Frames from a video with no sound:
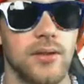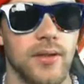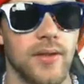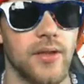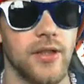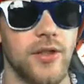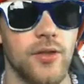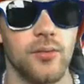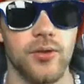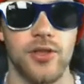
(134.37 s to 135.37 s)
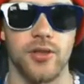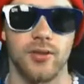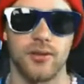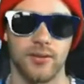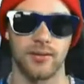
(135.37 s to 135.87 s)
they're huge.
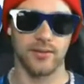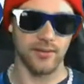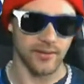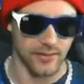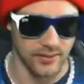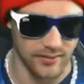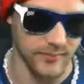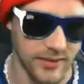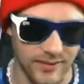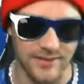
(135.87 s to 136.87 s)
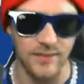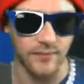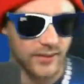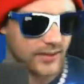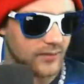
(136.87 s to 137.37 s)

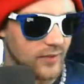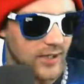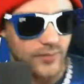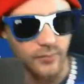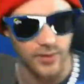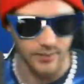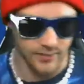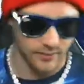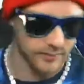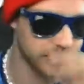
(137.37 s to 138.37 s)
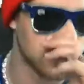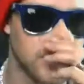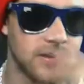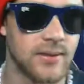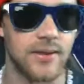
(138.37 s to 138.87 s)
Definitely get a regular one
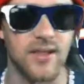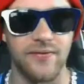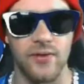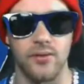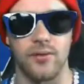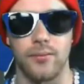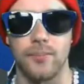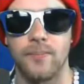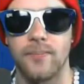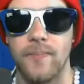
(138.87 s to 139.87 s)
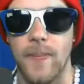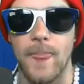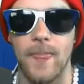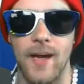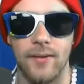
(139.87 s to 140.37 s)
if you're
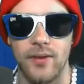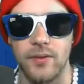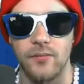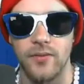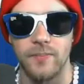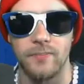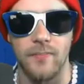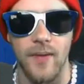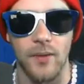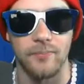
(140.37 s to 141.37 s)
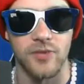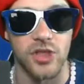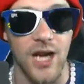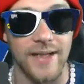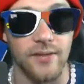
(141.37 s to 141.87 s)
not ready for a
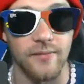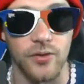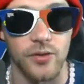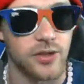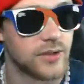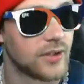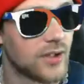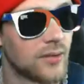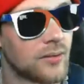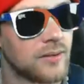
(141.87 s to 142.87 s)
giant version, you know,